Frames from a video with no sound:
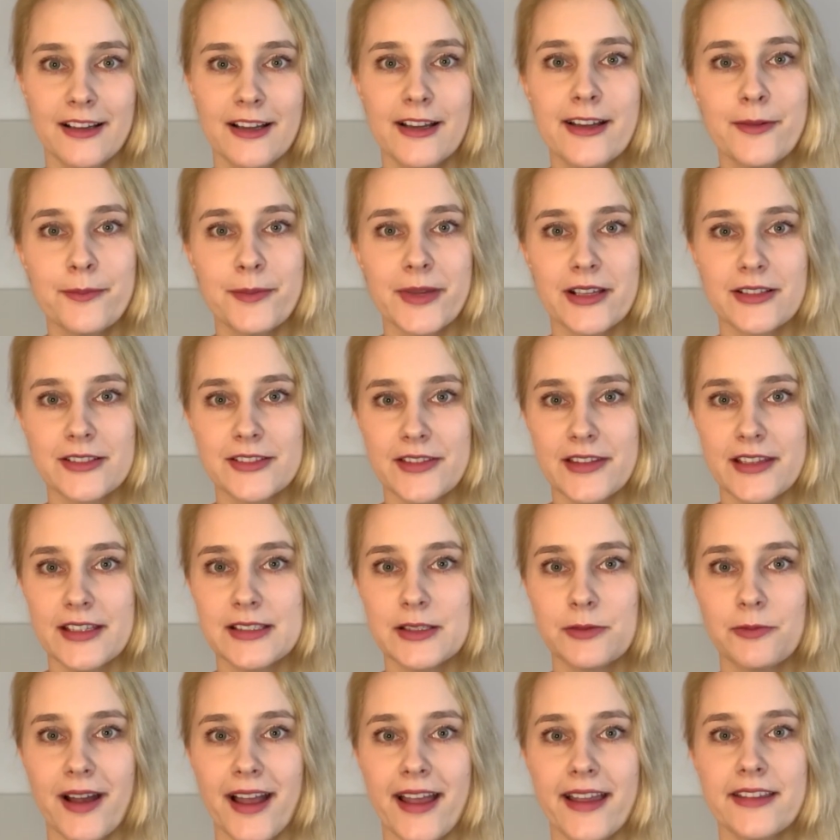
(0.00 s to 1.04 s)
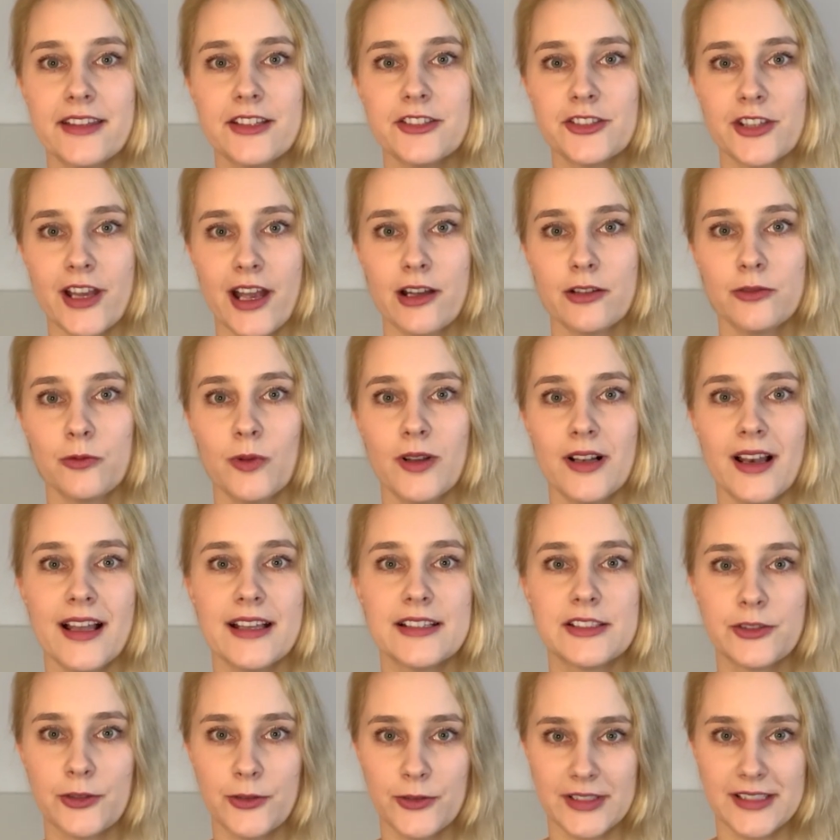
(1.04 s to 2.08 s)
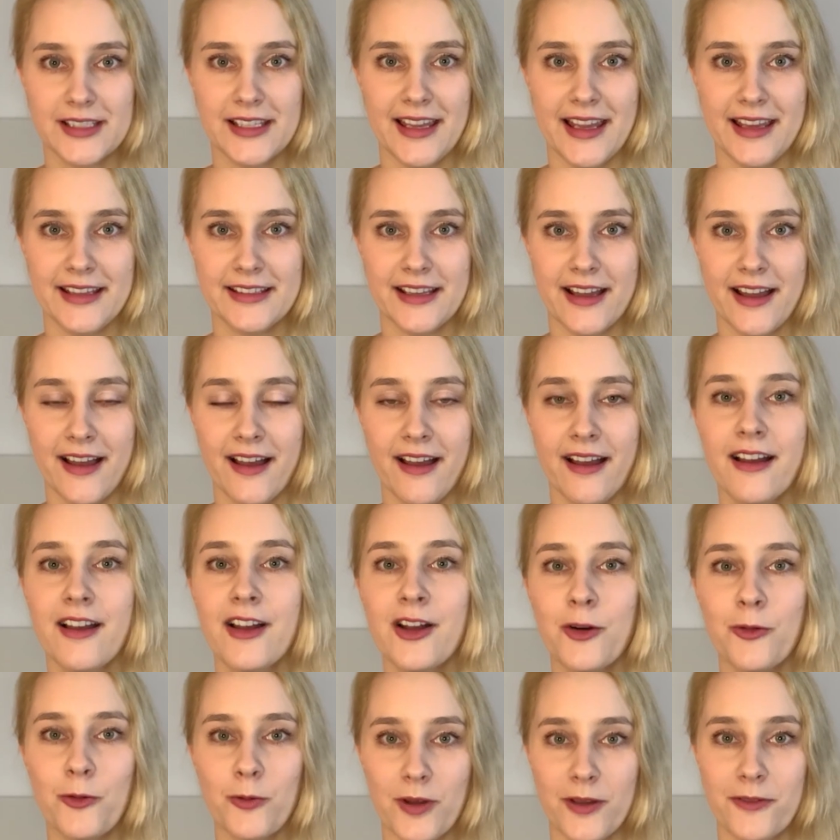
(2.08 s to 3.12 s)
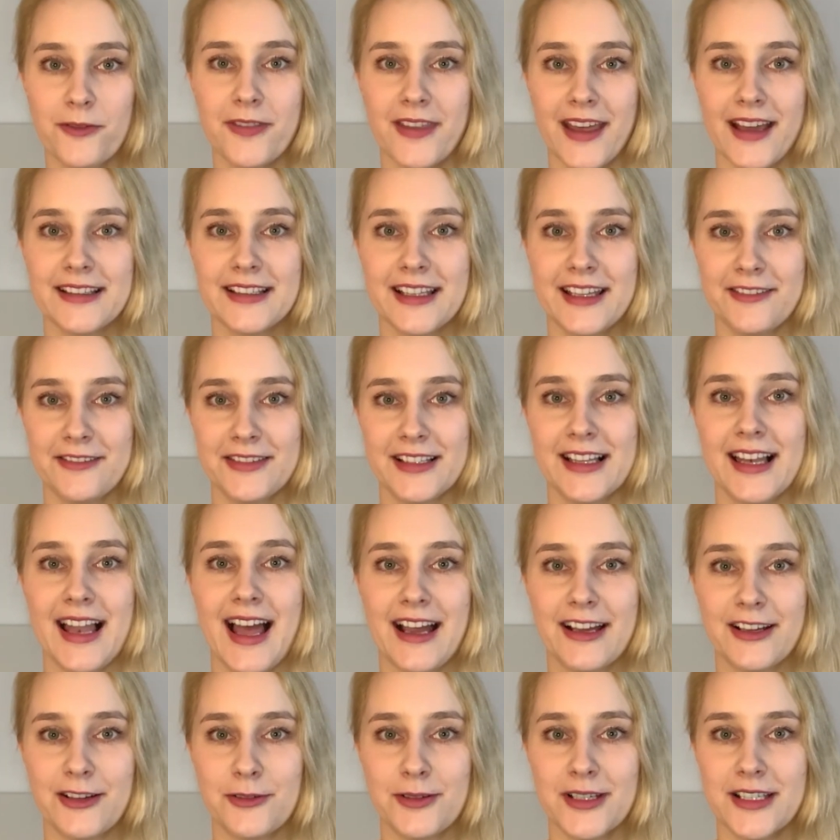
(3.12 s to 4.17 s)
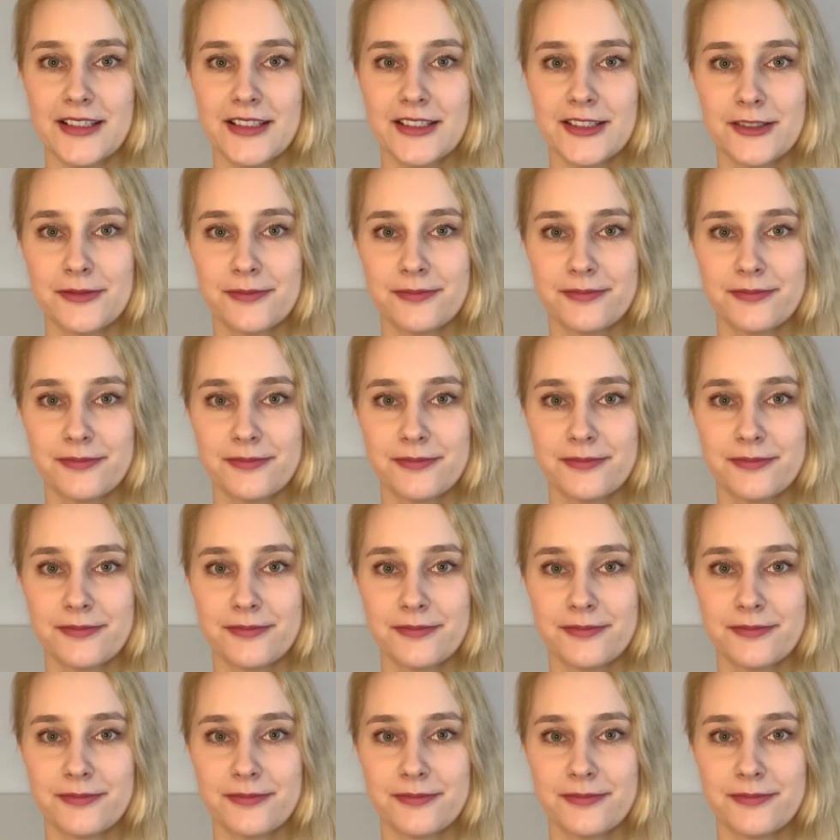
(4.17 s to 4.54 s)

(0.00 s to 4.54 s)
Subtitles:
because this way the child will associate her with that given language.